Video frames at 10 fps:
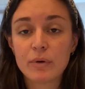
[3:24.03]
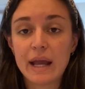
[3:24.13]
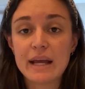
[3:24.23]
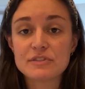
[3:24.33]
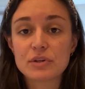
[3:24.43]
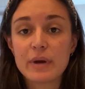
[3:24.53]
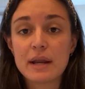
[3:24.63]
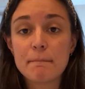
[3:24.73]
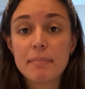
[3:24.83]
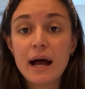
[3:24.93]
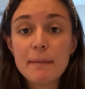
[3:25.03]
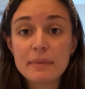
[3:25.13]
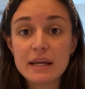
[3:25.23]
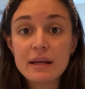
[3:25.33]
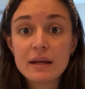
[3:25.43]
Okay, so in
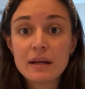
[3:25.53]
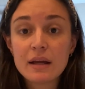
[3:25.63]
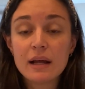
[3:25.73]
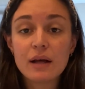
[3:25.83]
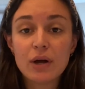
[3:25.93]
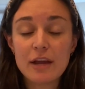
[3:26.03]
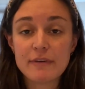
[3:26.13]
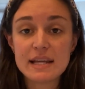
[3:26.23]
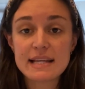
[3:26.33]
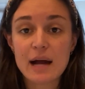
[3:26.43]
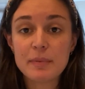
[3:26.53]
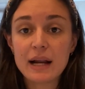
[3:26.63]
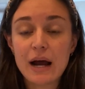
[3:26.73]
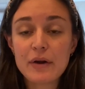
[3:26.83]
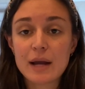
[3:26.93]
puppy, if I tap it
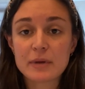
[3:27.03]
out,